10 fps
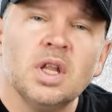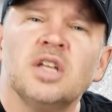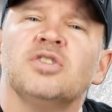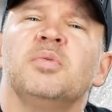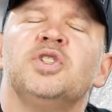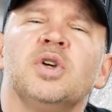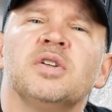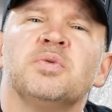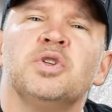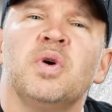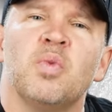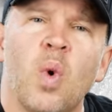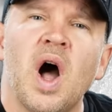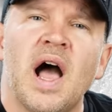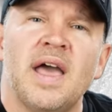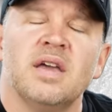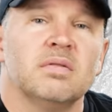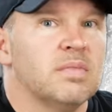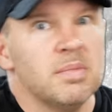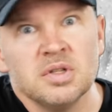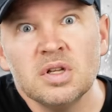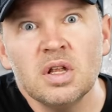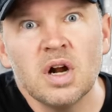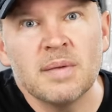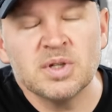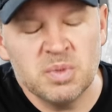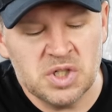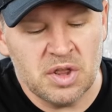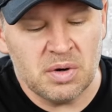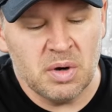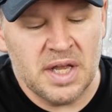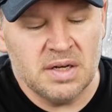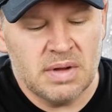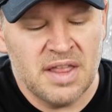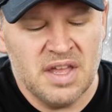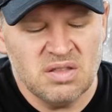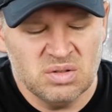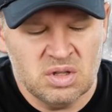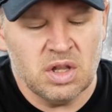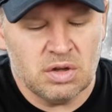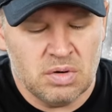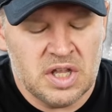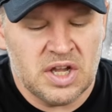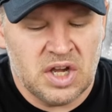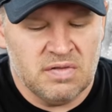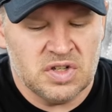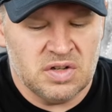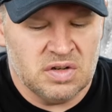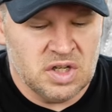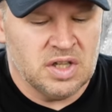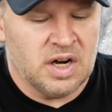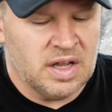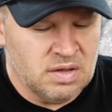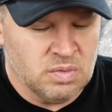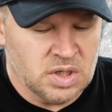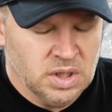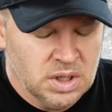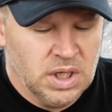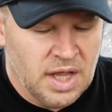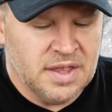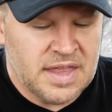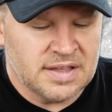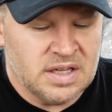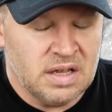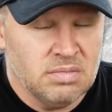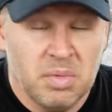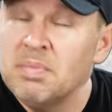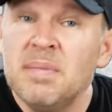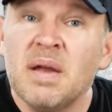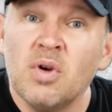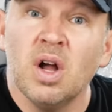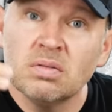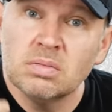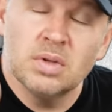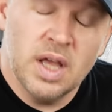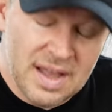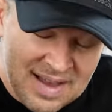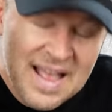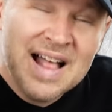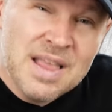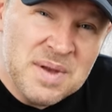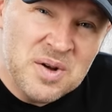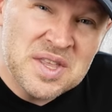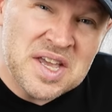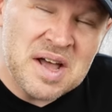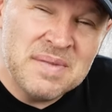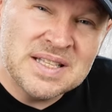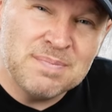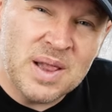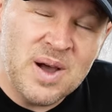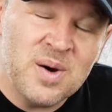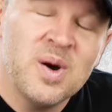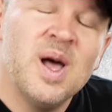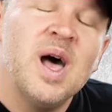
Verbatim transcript: Let us know what you guys would do and why. Maybe there's another option we should throw in. I think those are the three that covers it good there. I think that's it, but maybe I'm wrong. Let me know in the comments below.